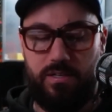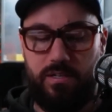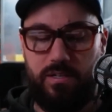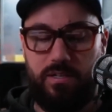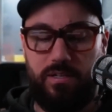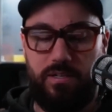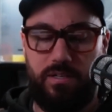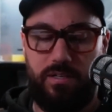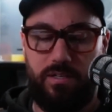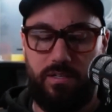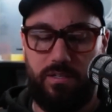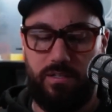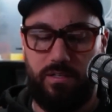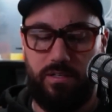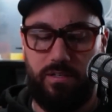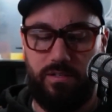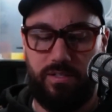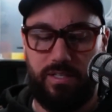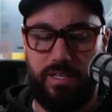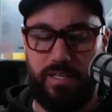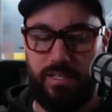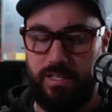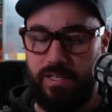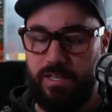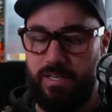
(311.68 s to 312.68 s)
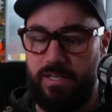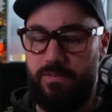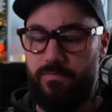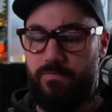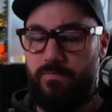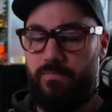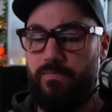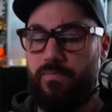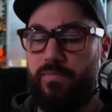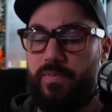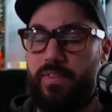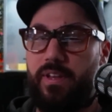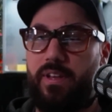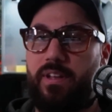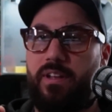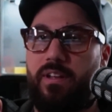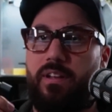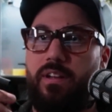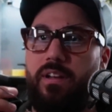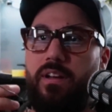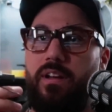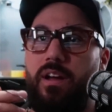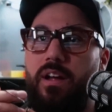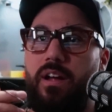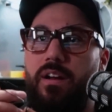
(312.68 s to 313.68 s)
Let's close that there.
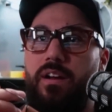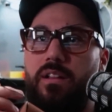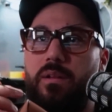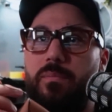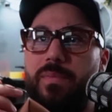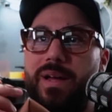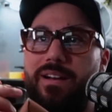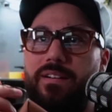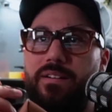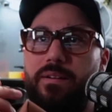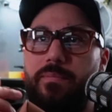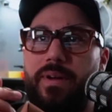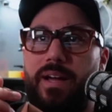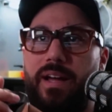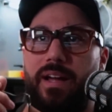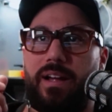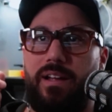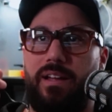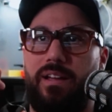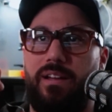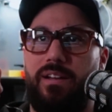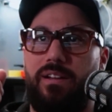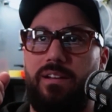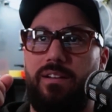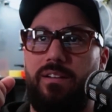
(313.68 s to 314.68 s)
Another battery pack.